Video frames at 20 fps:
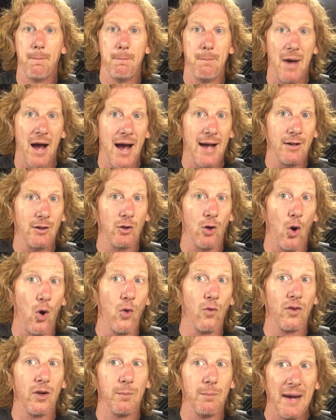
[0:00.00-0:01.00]
Minor
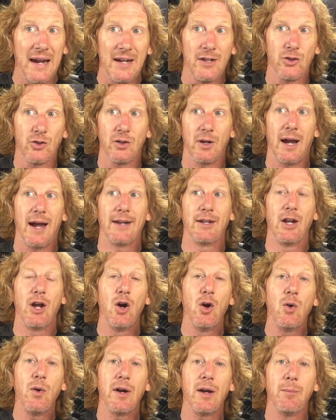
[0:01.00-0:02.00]
over major. I
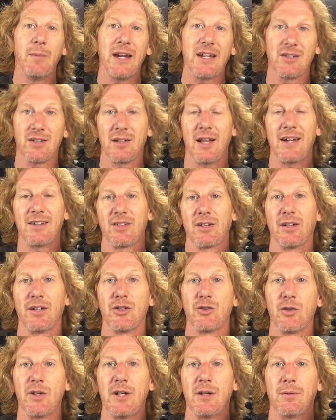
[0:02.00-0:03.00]
know it makes
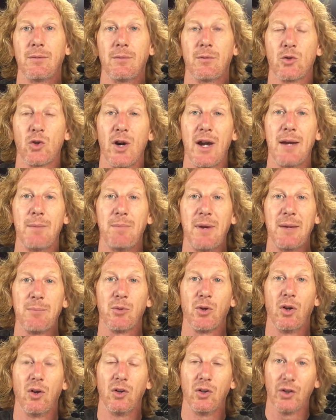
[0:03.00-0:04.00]
classically trained
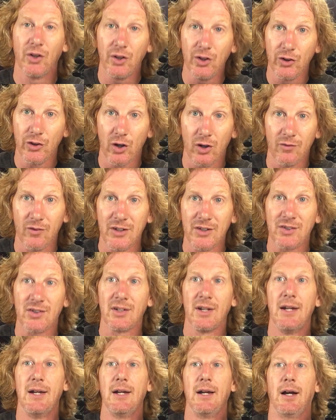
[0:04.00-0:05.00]
people a little
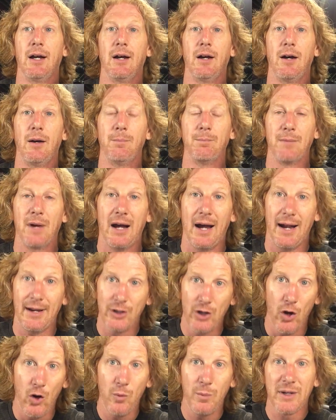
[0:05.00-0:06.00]
nervous. I
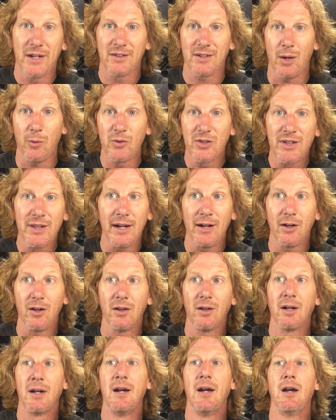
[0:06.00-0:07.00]
know because I was
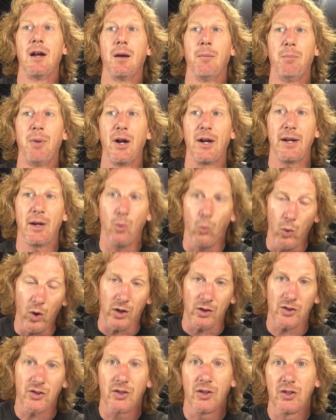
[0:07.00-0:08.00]
there, but it
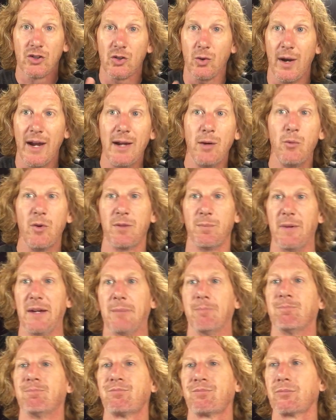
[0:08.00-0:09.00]
works. So hang with
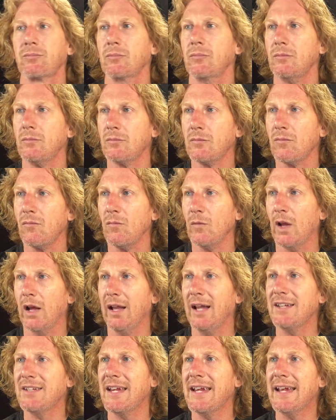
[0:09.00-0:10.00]
me.
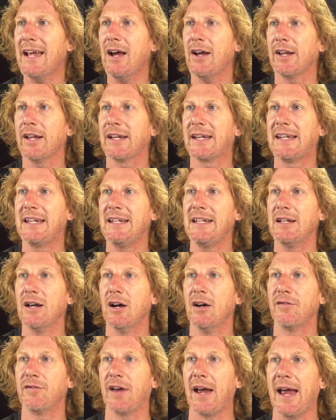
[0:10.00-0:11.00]
Let's hang out in the key
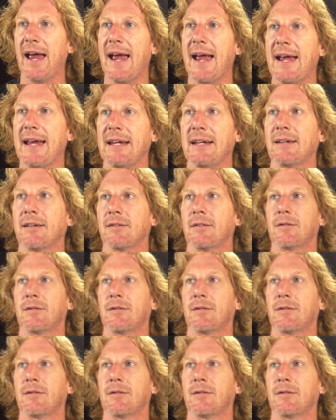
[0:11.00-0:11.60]
of A.